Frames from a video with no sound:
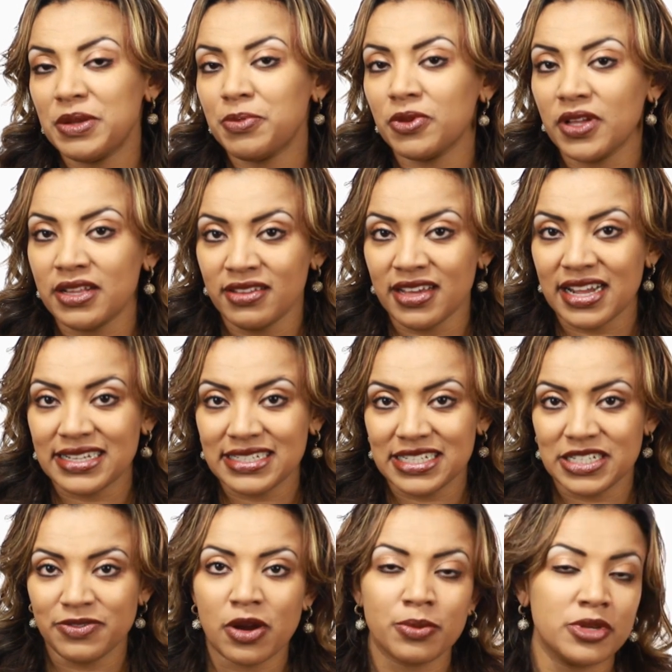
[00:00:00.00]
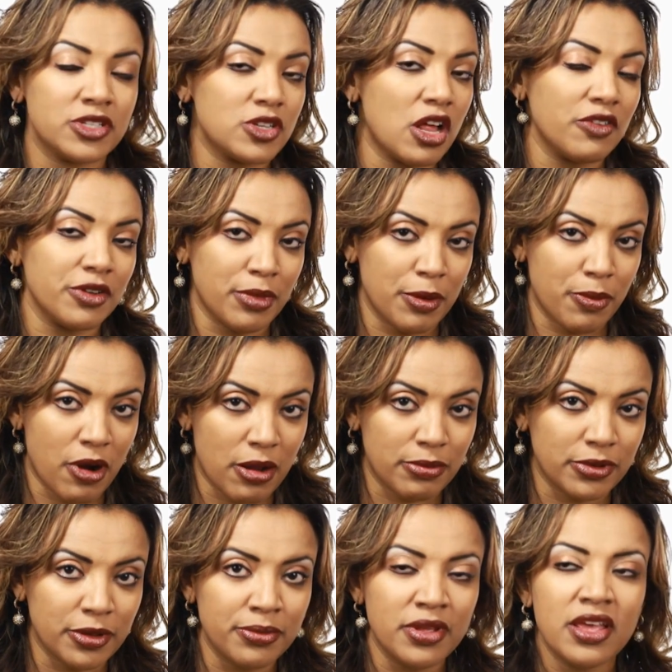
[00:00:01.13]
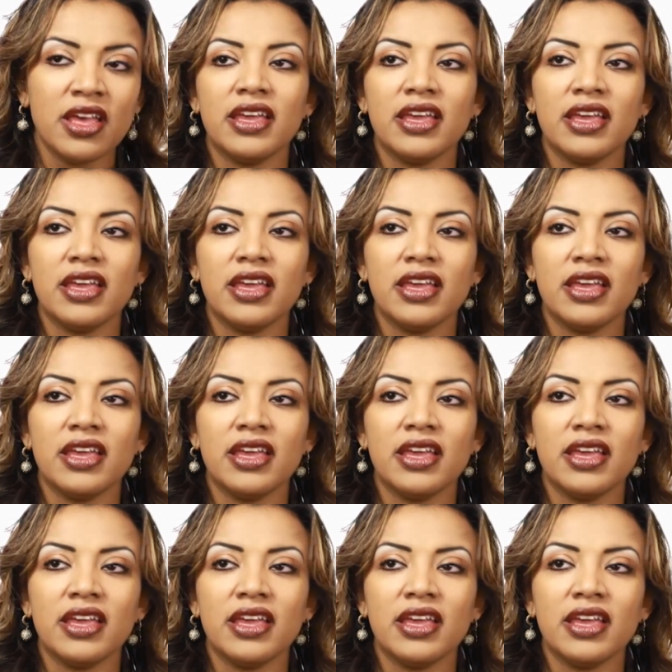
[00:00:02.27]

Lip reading: people in the IT department solving my problem,